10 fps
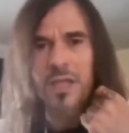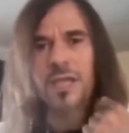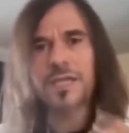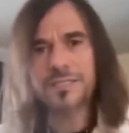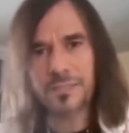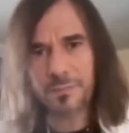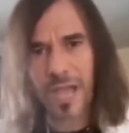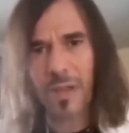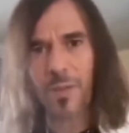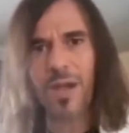is the
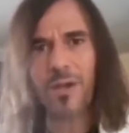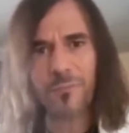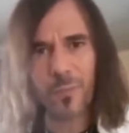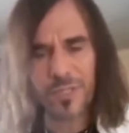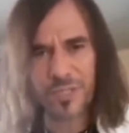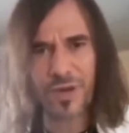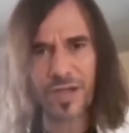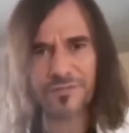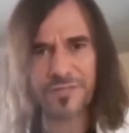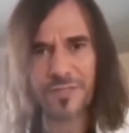power of
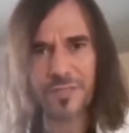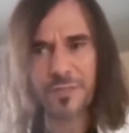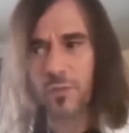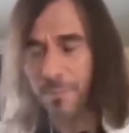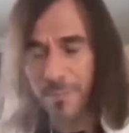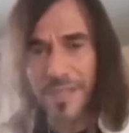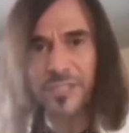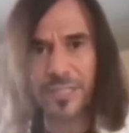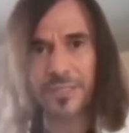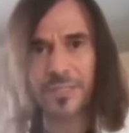witchcraft or magic.